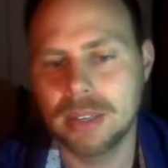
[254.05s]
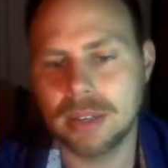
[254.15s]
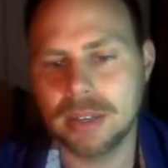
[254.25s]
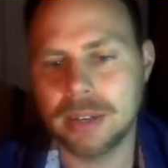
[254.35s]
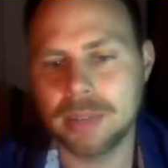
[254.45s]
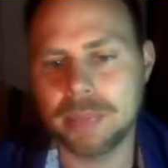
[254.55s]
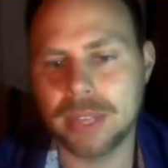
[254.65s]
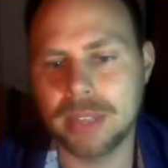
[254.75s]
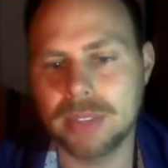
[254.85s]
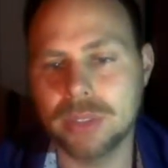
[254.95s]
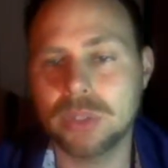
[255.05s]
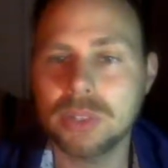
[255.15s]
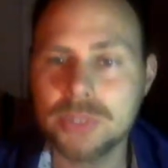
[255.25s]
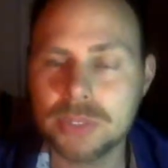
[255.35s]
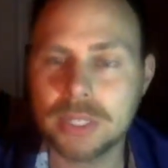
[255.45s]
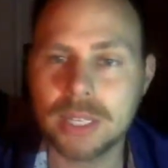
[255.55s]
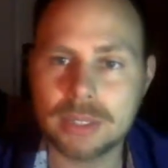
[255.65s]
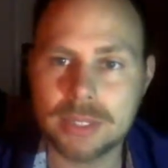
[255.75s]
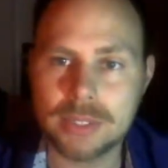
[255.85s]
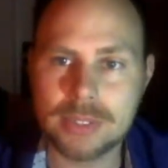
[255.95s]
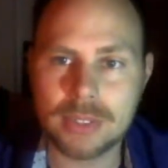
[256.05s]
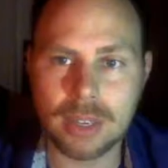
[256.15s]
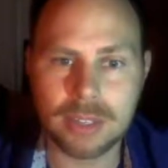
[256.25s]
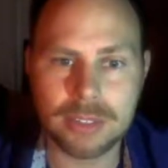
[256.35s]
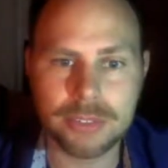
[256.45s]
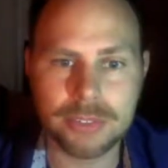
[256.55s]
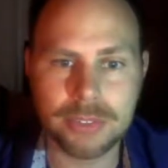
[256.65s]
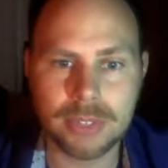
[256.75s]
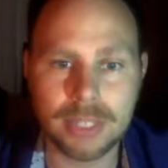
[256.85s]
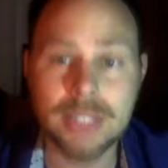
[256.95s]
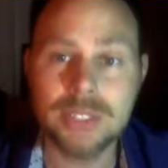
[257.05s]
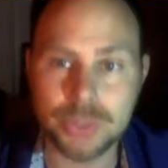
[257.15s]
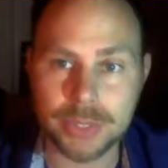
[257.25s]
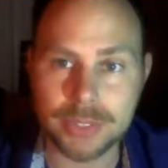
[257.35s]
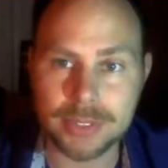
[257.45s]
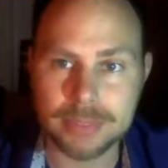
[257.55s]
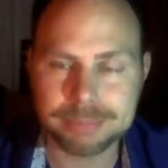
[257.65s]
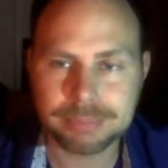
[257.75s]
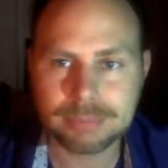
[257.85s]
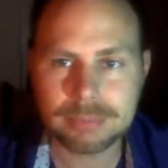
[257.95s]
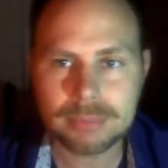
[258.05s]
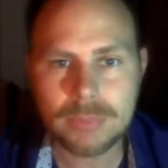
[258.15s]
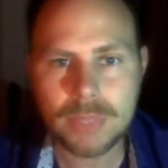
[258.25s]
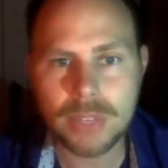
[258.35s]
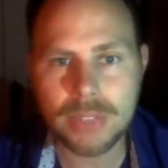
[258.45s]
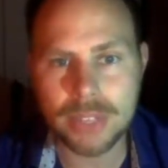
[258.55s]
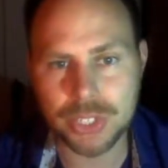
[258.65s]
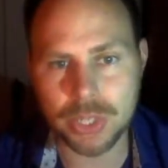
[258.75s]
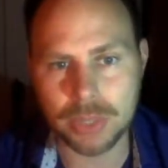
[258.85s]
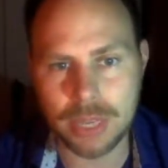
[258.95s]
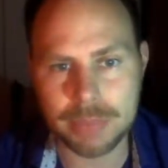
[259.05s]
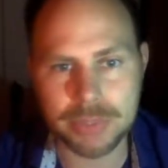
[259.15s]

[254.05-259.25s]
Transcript: And you'll also get a list of industries that showed up.